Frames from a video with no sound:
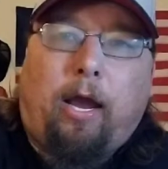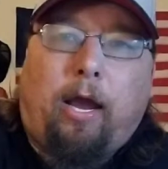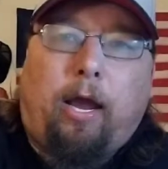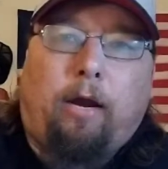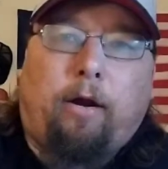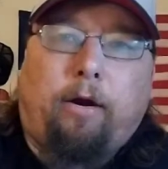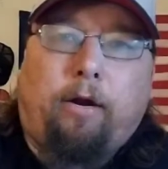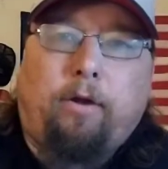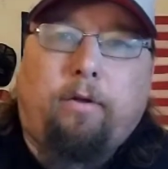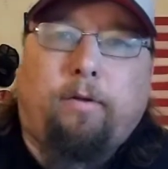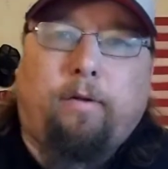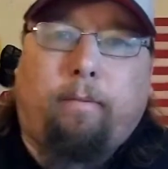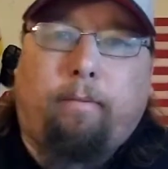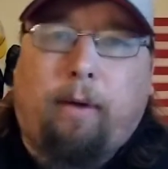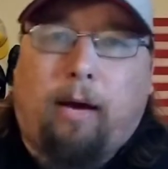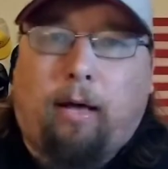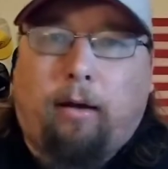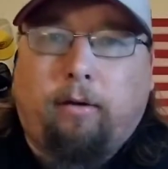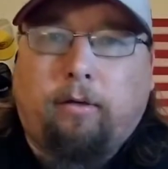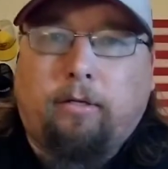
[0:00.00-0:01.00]
Hey there, YouTube
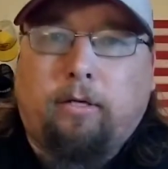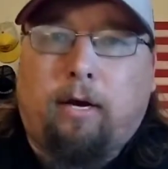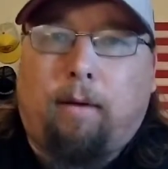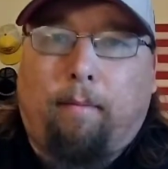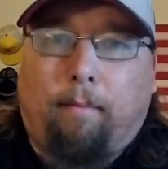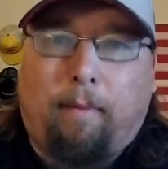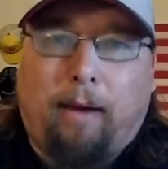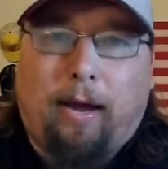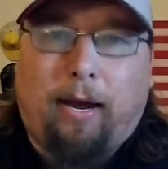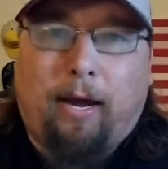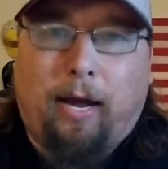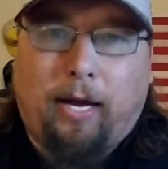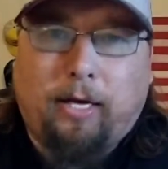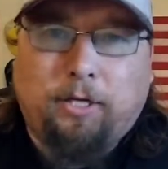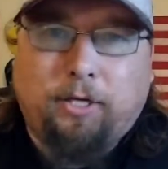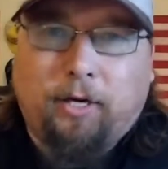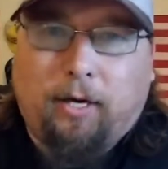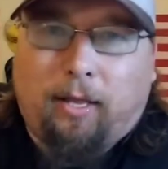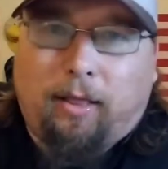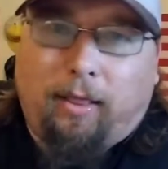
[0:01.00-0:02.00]
modders, coming back
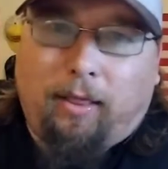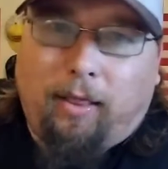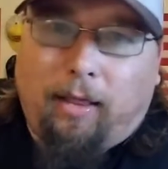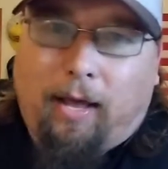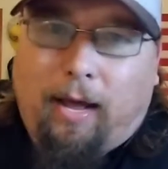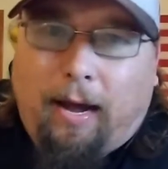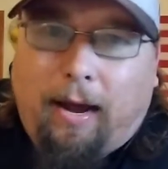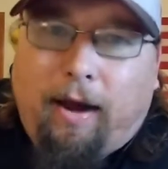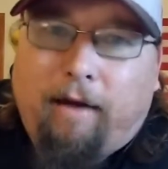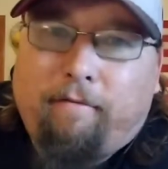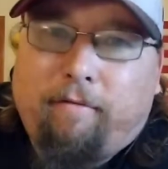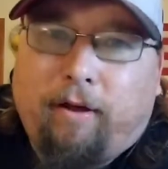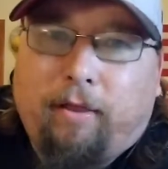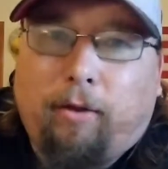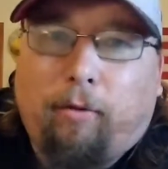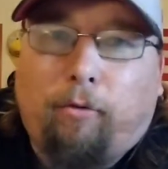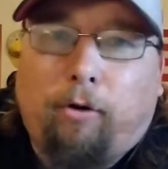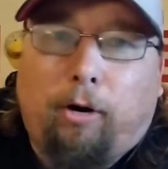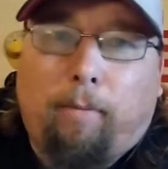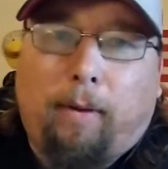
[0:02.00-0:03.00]
at you live at
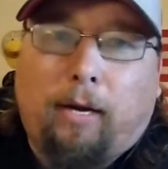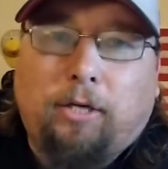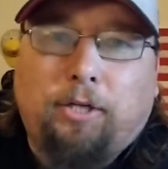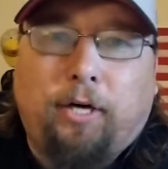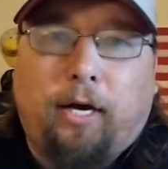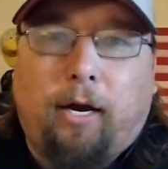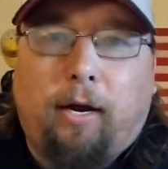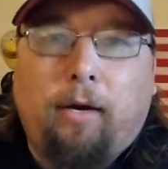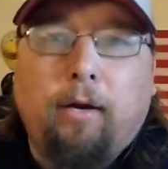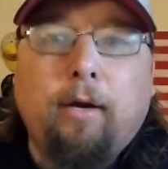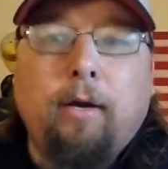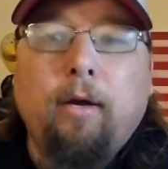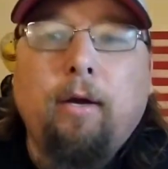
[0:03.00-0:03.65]
the workbench again.